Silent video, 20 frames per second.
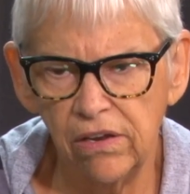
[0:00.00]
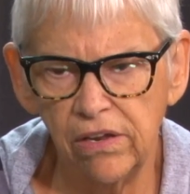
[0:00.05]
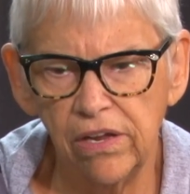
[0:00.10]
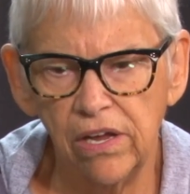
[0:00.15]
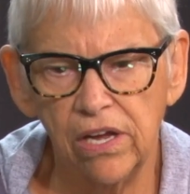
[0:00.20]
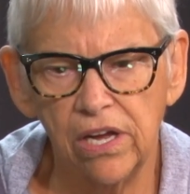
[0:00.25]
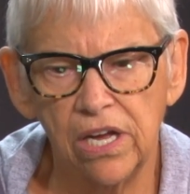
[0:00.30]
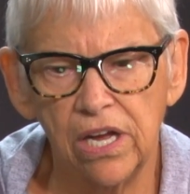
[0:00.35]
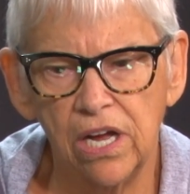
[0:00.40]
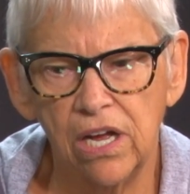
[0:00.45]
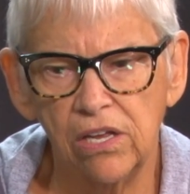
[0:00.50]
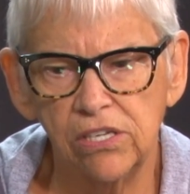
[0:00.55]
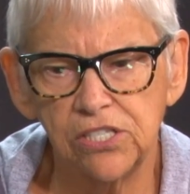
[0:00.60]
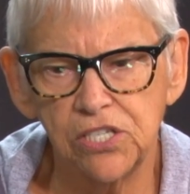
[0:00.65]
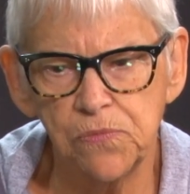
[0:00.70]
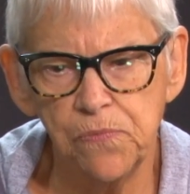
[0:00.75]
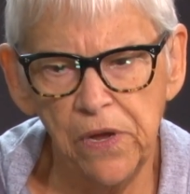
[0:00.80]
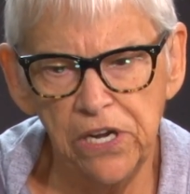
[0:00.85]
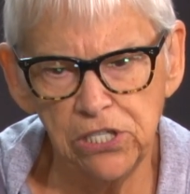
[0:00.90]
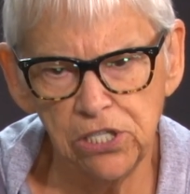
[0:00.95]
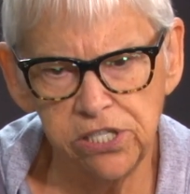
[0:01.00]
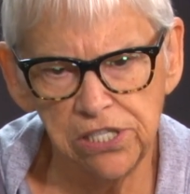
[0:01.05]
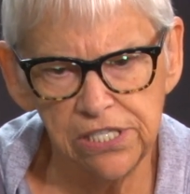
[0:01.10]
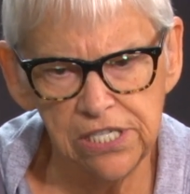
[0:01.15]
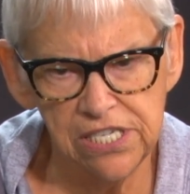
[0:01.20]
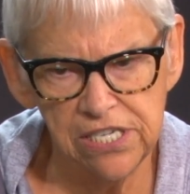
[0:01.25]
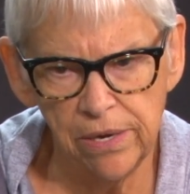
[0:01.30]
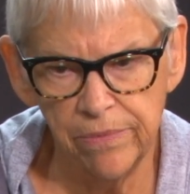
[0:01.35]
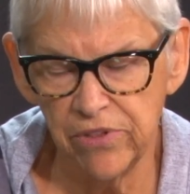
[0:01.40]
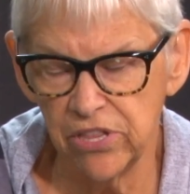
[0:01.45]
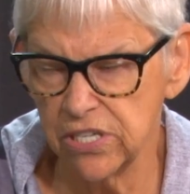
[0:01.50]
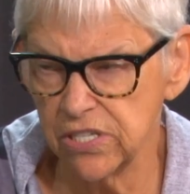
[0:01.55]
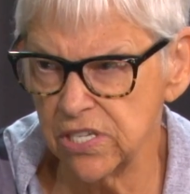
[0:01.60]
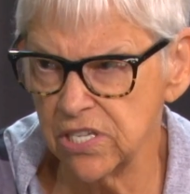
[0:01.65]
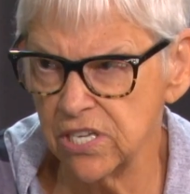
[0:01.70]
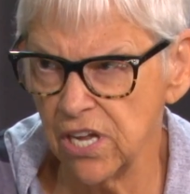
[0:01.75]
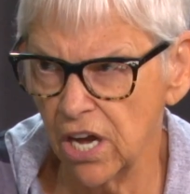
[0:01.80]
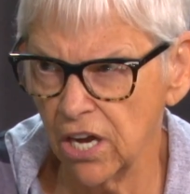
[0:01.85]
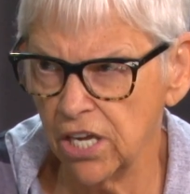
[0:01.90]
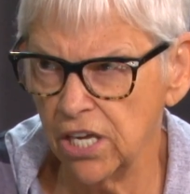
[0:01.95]
especially some of the
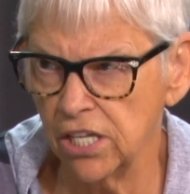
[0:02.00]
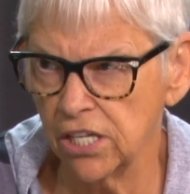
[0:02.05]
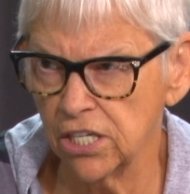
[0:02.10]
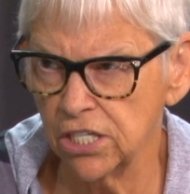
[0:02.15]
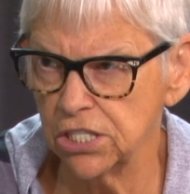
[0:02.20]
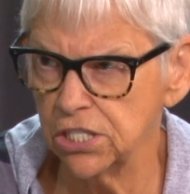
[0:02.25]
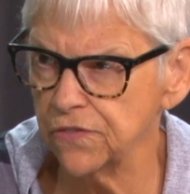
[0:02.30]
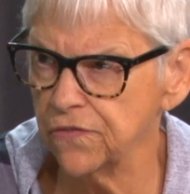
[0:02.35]
succulents